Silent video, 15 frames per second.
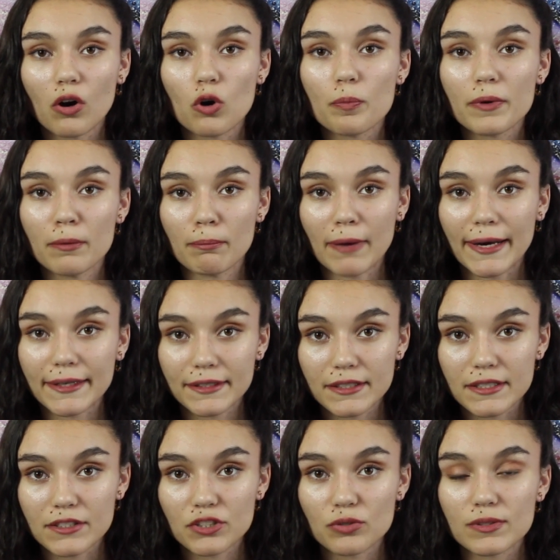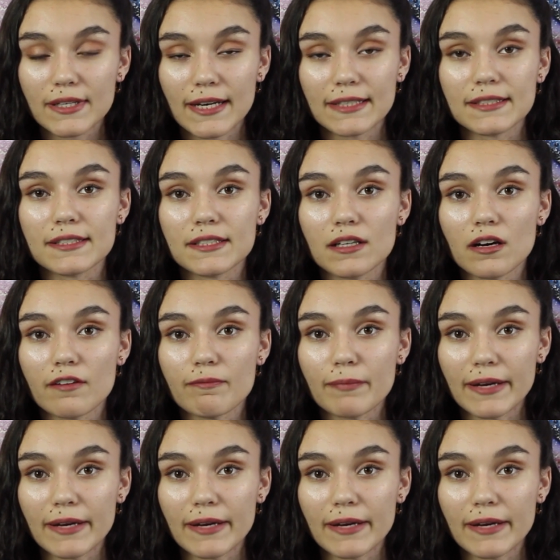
open-minded to the idea of